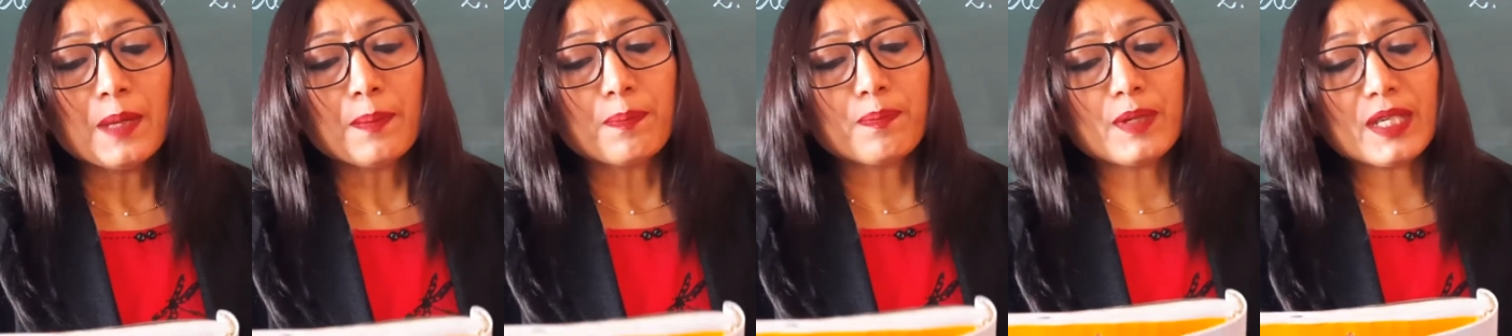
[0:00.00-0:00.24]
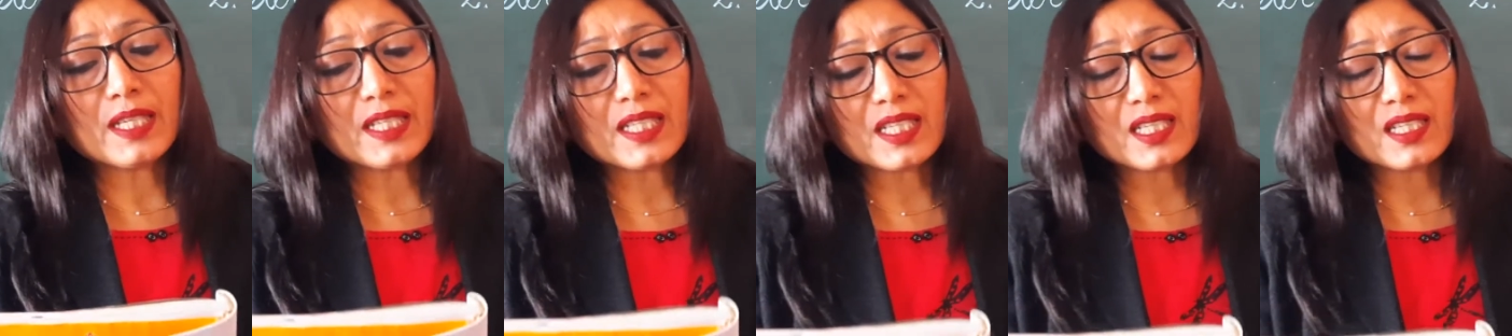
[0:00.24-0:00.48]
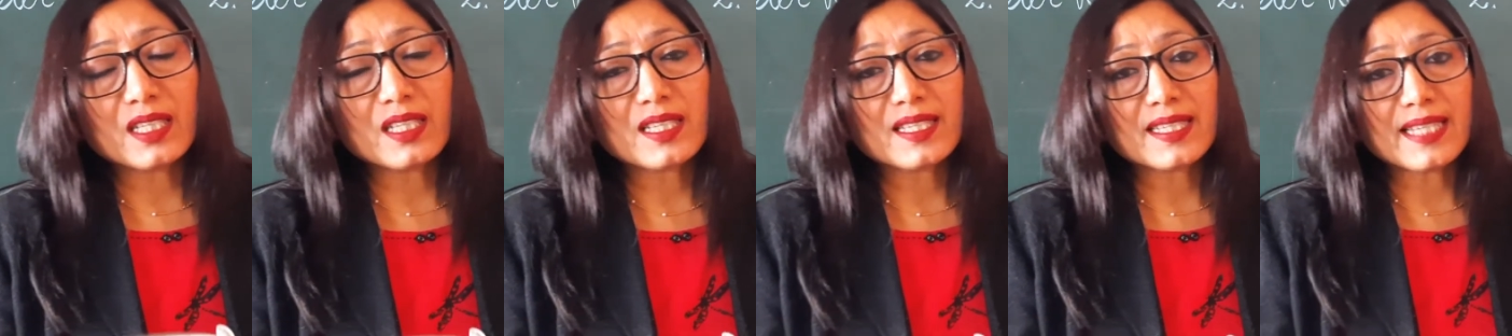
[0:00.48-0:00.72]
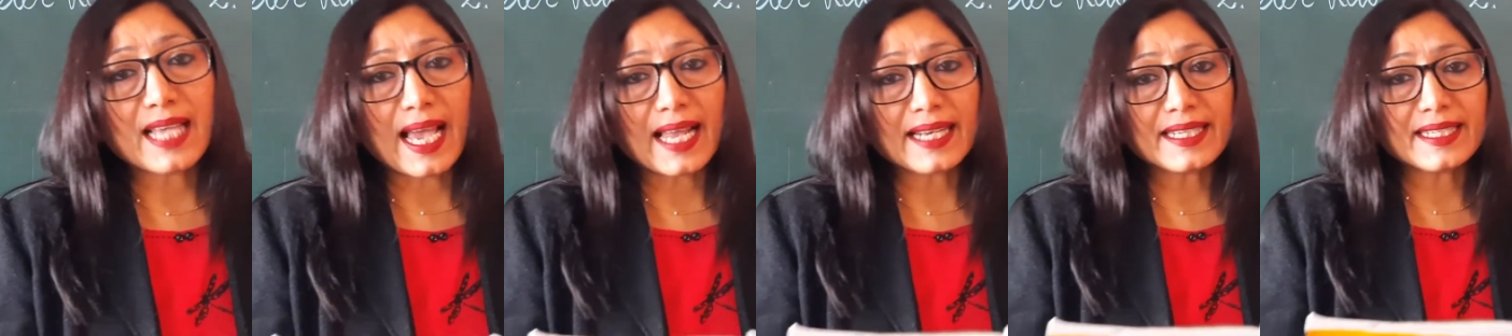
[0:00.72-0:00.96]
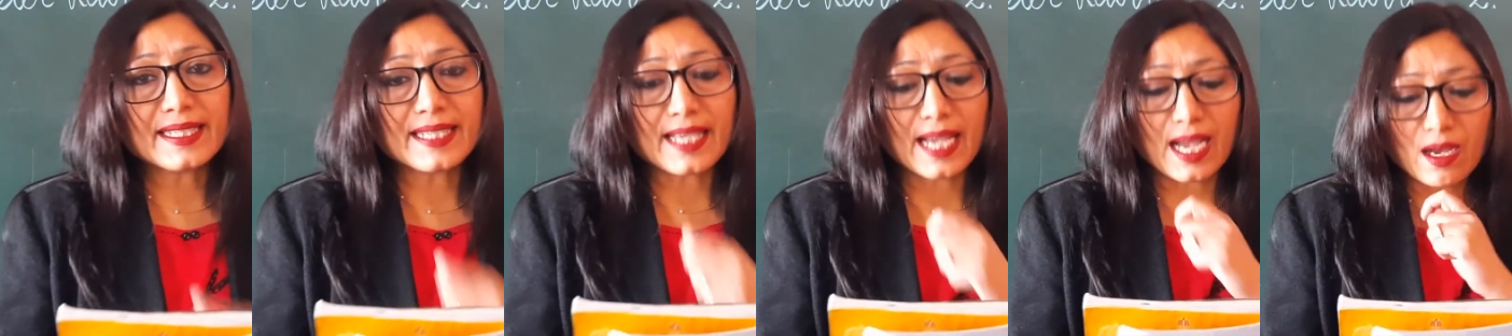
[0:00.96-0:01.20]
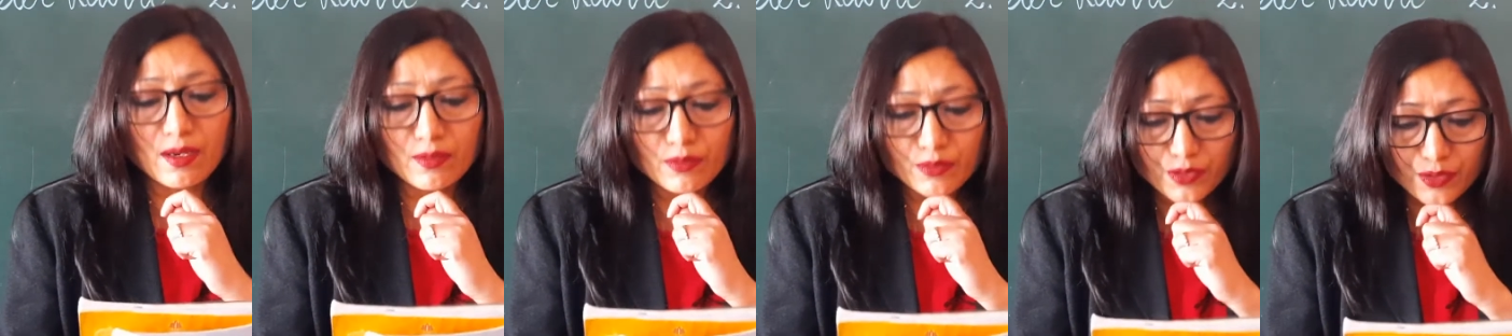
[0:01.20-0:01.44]
Peter sat
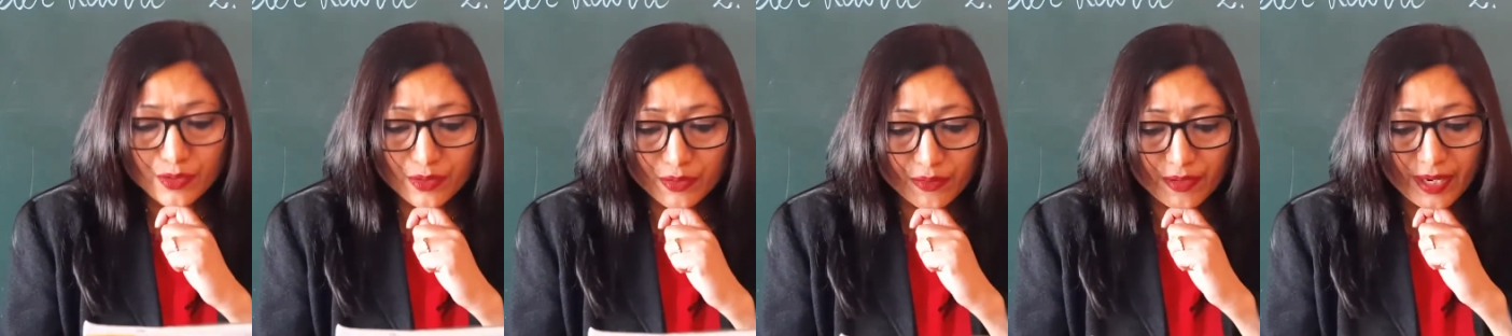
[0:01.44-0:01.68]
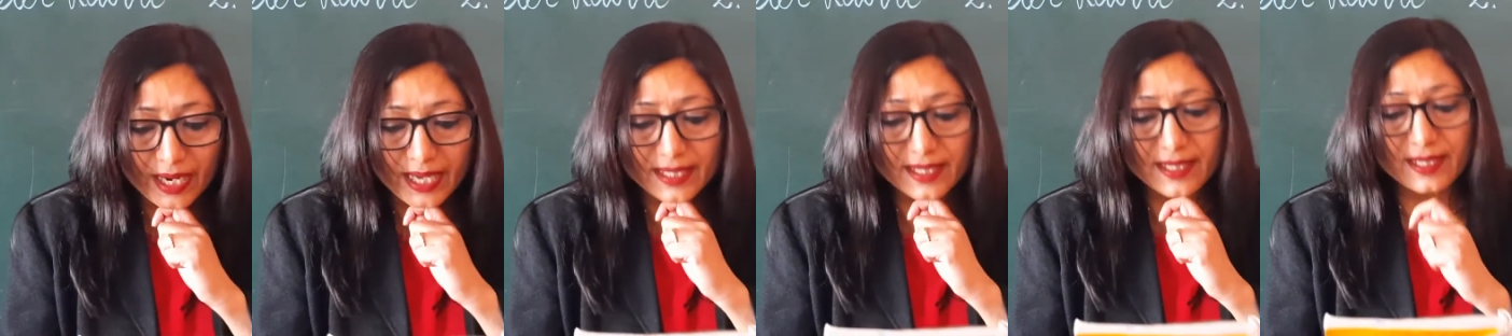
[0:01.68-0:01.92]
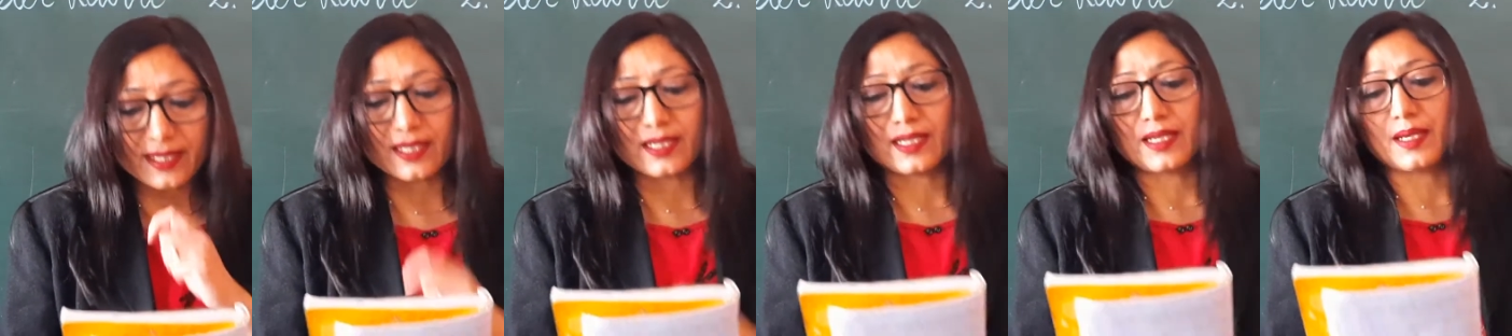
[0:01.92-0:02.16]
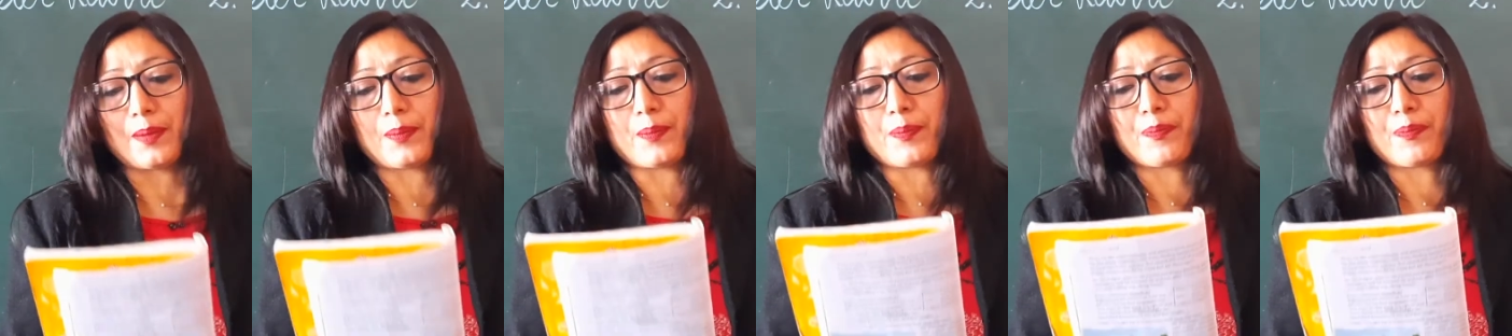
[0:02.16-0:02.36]
down to rest.